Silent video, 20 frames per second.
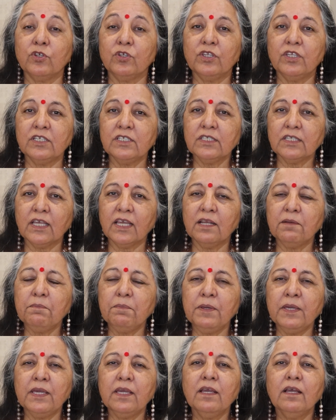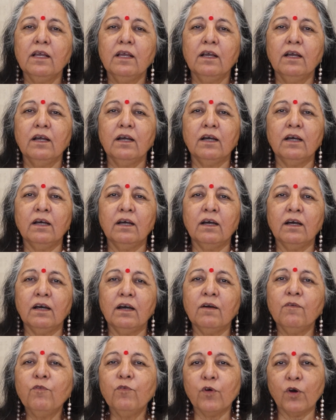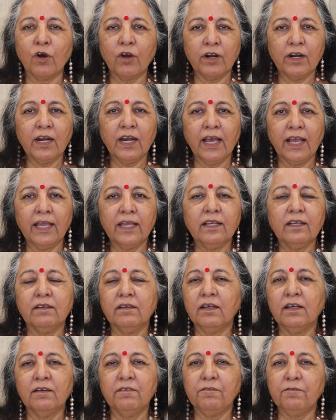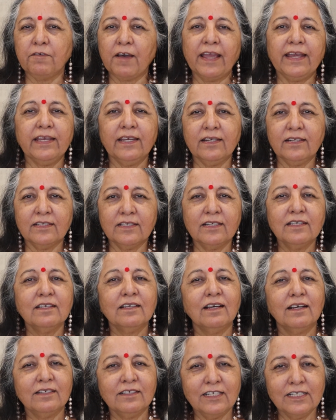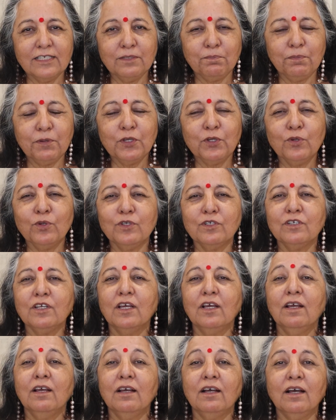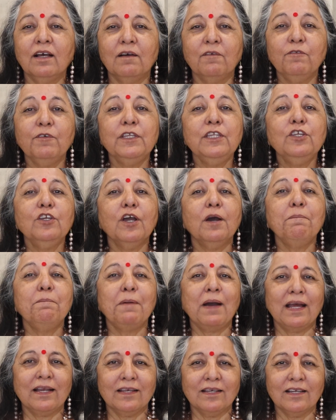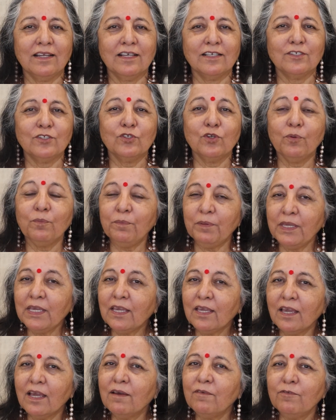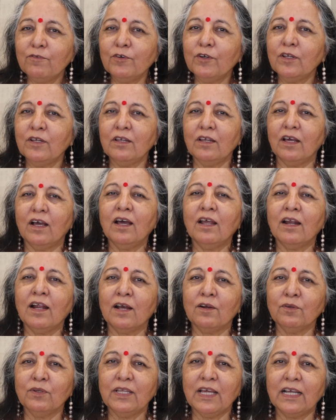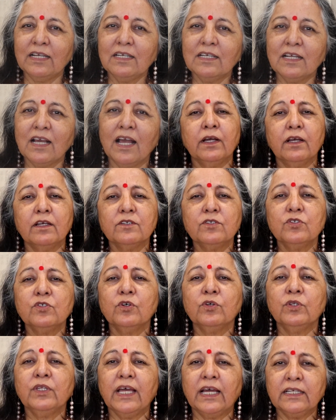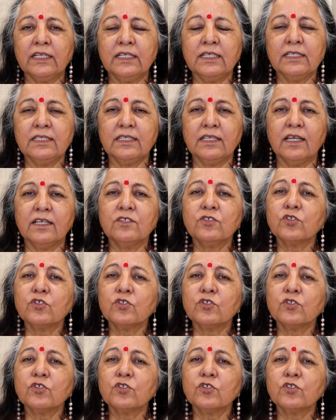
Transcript: So this can be uh, a warlike uh, fight dispute uh, with your partner. So be careful around that time. Uh, so that is there.